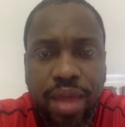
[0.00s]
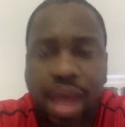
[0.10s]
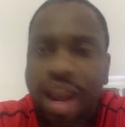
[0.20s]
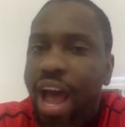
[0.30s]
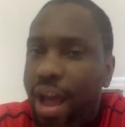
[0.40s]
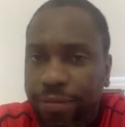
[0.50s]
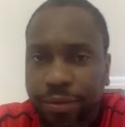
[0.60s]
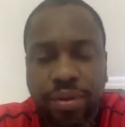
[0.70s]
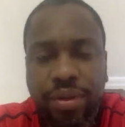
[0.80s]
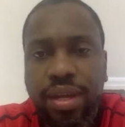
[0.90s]
And
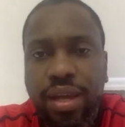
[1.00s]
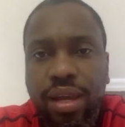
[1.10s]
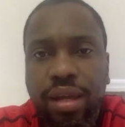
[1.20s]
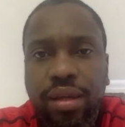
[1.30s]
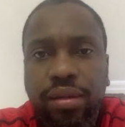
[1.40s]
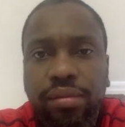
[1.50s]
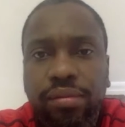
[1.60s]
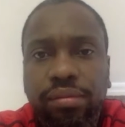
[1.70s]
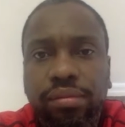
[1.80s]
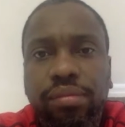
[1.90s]
after the killing,
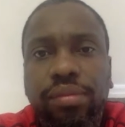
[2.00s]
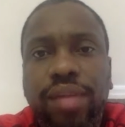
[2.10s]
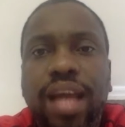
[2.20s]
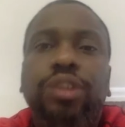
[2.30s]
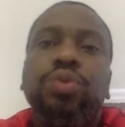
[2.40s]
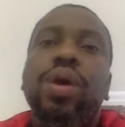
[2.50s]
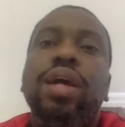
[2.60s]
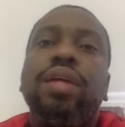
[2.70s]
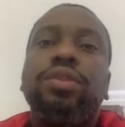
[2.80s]
that's when